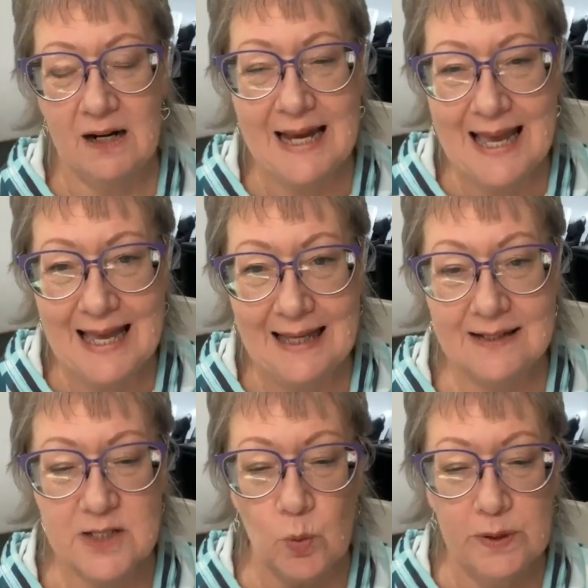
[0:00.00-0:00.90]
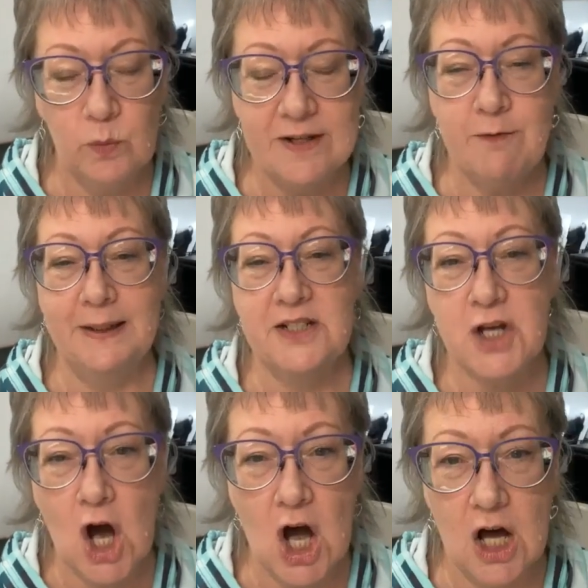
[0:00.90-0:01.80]
our heads when we've
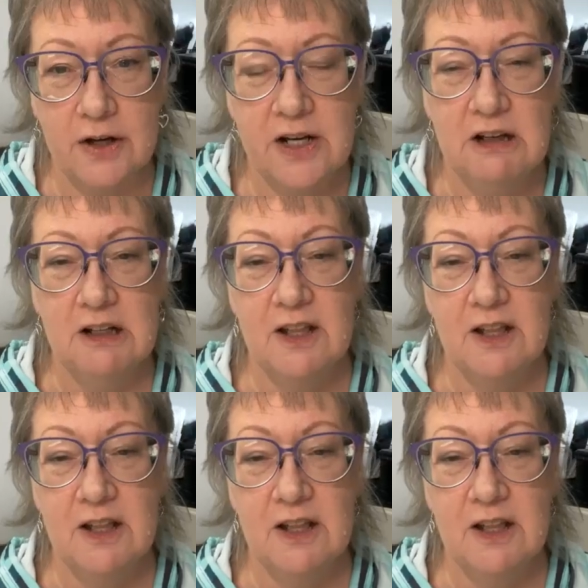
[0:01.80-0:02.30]
been taught